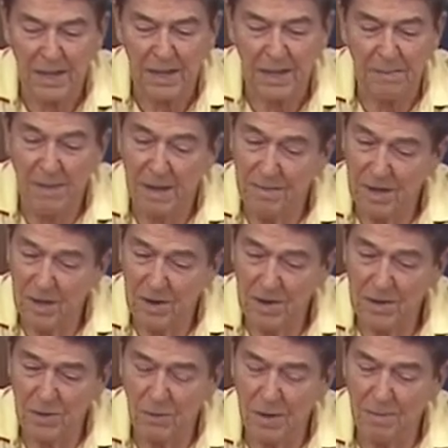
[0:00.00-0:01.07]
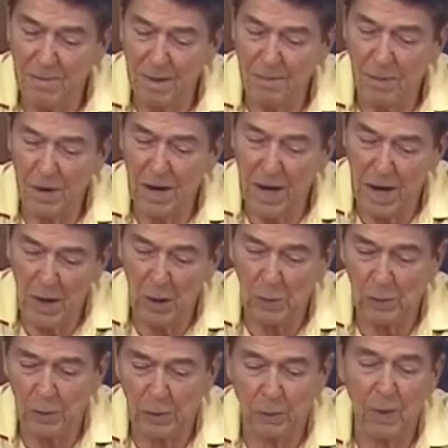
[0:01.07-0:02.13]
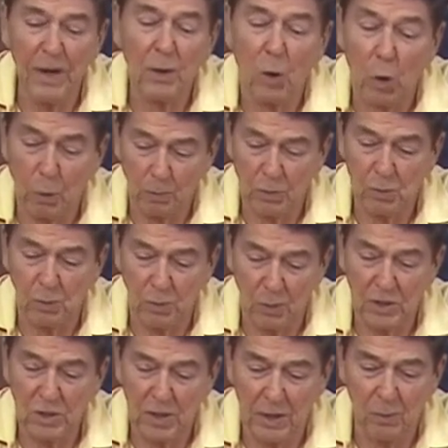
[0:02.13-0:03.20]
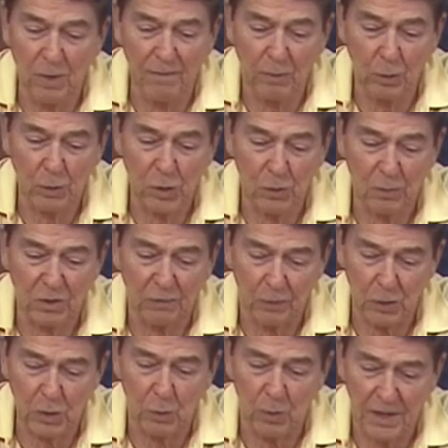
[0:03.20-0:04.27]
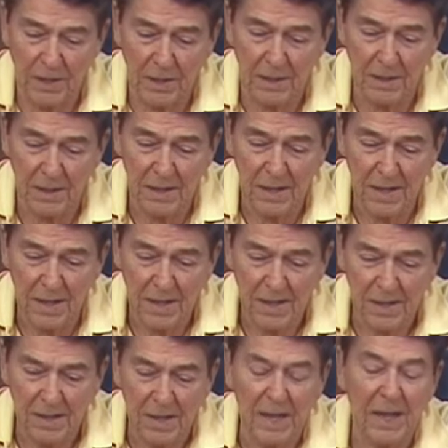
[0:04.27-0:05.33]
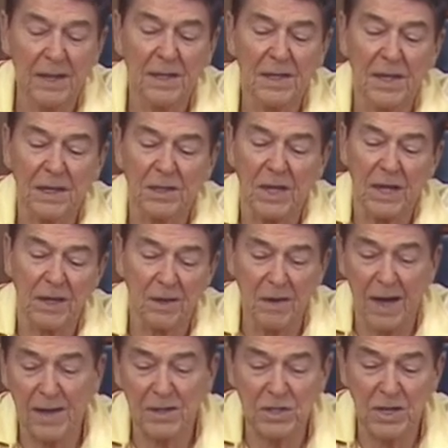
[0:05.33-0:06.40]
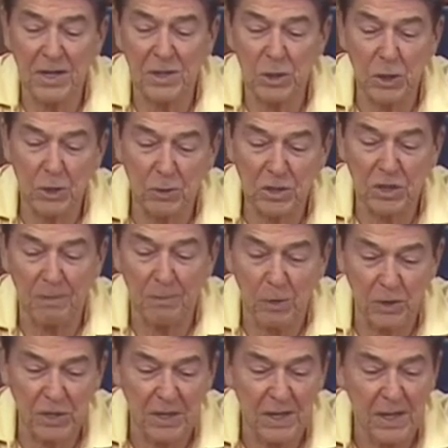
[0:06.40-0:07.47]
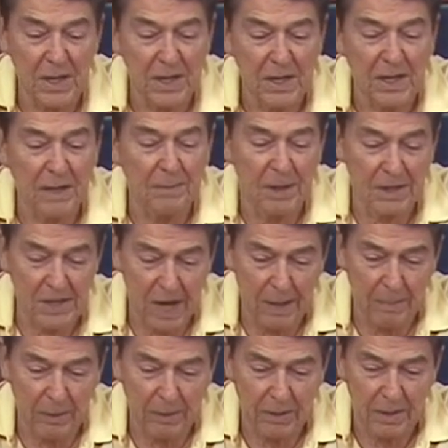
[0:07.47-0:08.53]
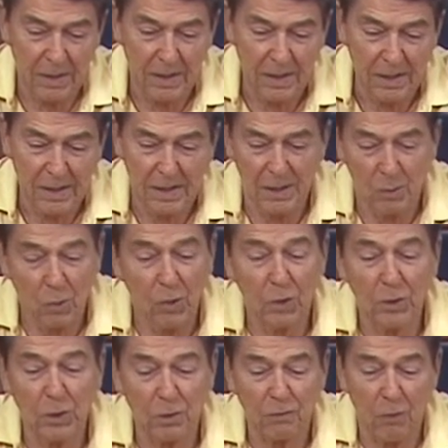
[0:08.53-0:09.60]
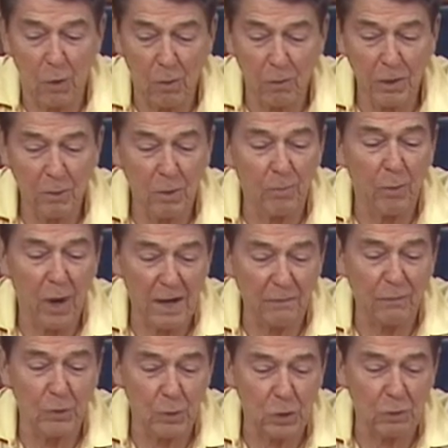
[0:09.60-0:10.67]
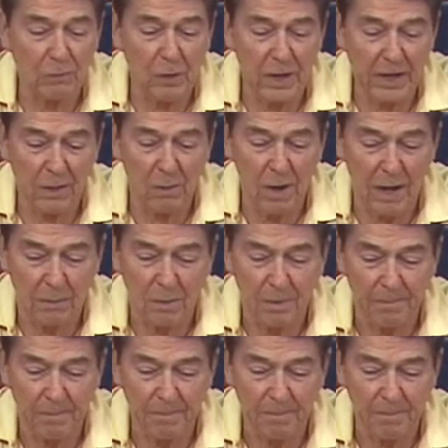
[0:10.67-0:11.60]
It may be hard to remember now the great hopes with which their revolution was first greeted. The hated dictator Anastasio Somoza had been toppled, and the world looked forward to a bright future for Nicaragua.